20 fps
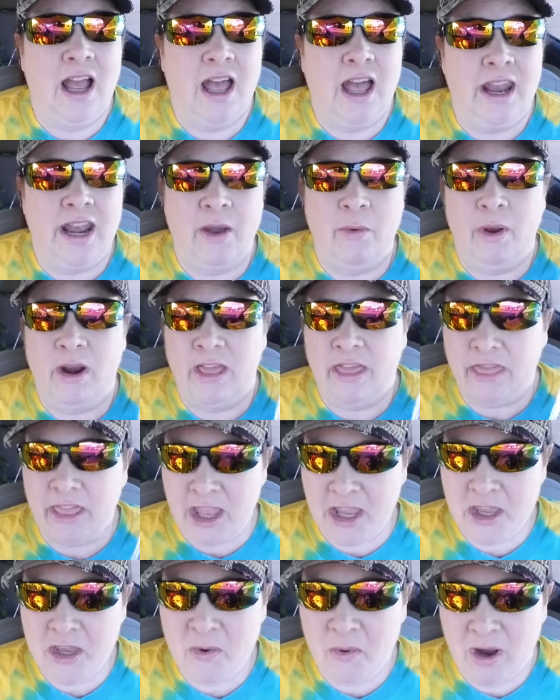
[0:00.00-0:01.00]
And I want to
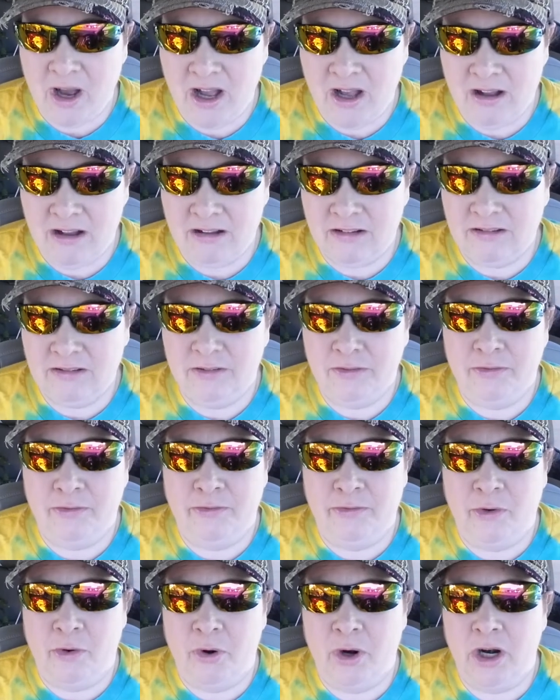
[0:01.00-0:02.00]
thank you all
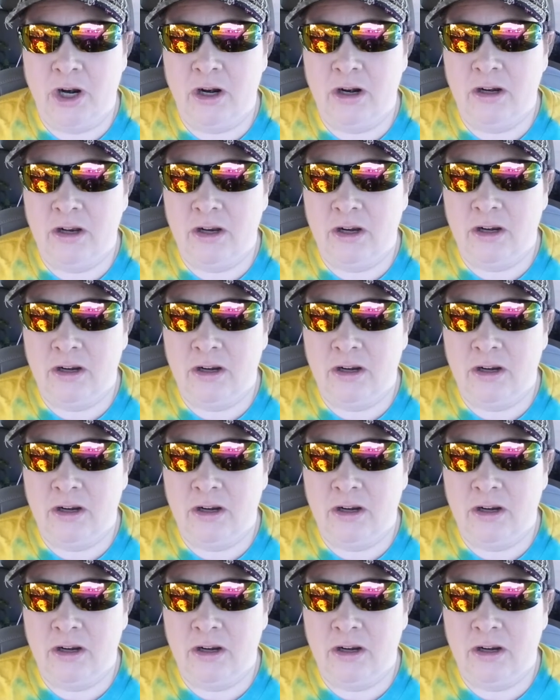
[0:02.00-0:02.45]
for